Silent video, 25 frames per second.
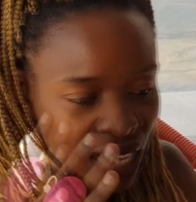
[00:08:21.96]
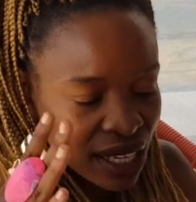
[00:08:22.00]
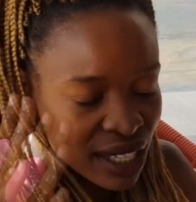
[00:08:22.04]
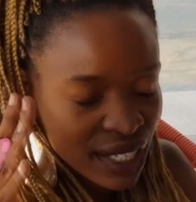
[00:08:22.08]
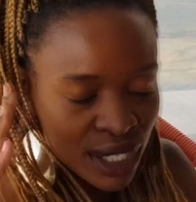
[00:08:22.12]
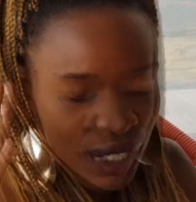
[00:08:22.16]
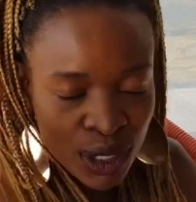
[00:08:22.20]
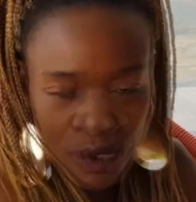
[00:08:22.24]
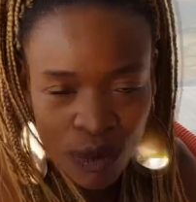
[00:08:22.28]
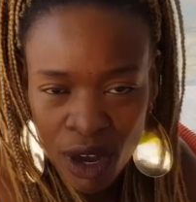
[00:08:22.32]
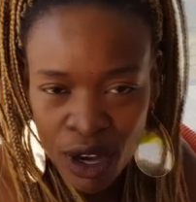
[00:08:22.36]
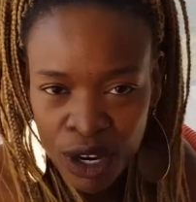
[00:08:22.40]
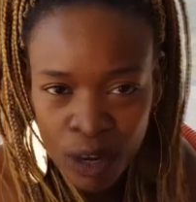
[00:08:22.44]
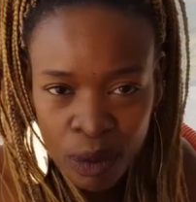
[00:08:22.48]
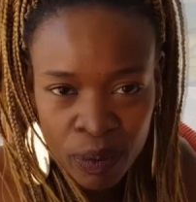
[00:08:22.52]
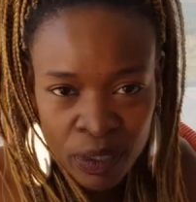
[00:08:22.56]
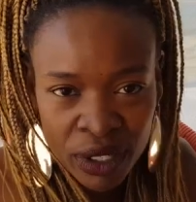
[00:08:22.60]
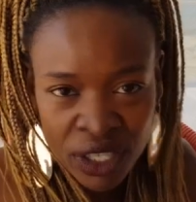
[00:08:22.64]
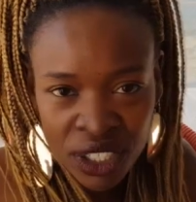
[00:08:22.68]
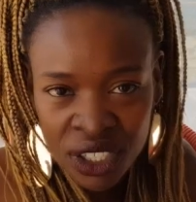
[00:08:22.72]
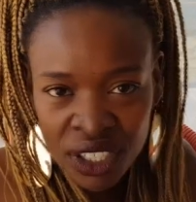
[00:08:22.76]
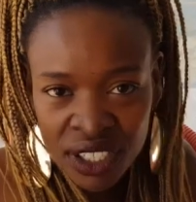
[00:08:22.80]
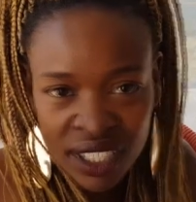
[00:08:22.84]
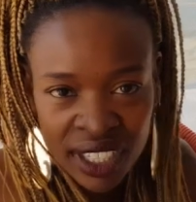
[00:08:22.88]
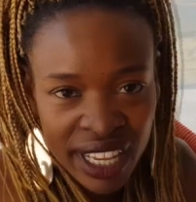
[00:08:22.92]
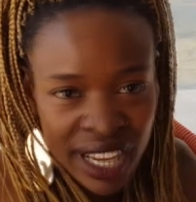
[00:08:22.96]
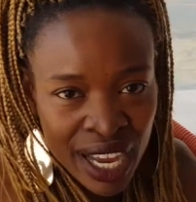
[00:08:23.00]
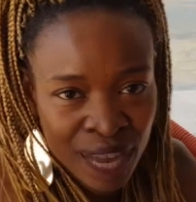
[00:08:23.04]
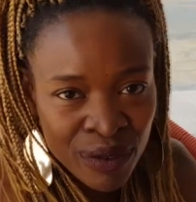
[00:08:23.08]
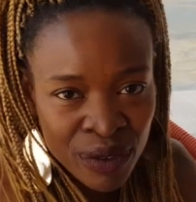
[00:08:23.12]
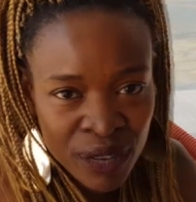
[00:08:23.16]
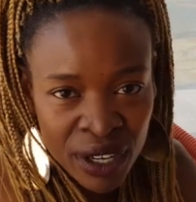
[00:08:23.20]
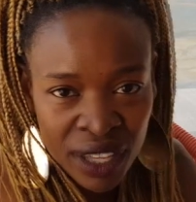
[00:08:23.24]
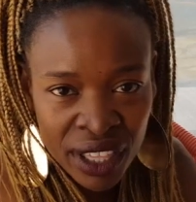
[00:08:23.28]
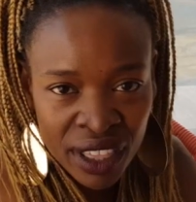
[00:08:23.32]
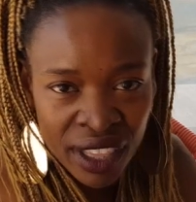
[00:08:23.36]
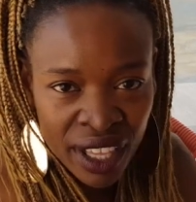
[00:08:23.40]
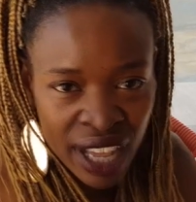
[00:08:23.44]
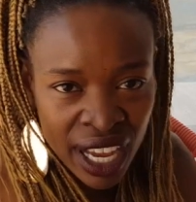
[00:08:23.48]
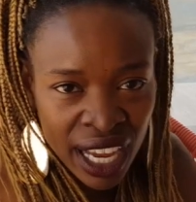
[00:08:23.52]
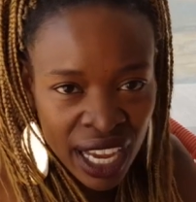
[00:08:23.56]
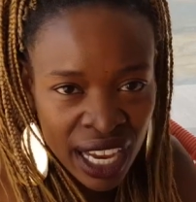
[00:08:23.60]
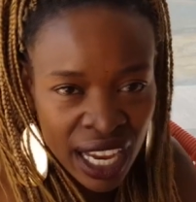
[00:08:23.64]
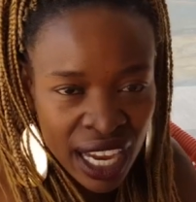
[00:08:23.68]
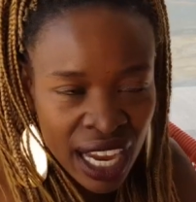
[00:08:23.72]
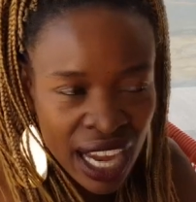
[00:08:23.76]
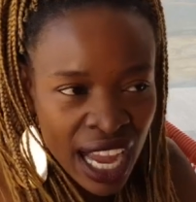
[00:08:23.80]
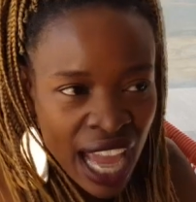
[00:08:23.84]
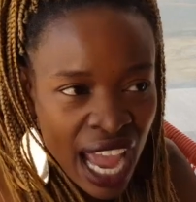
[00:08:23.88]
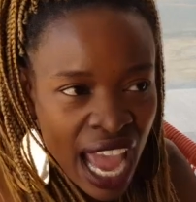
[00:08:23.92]
Swakop is just
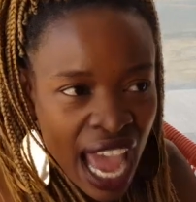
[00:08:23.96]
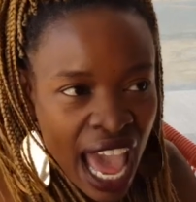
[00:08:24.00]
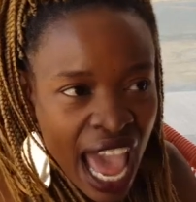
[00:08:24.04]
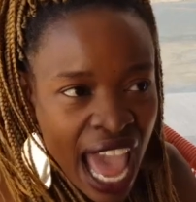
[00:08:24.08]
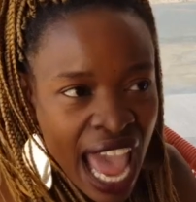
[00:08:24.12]
everything.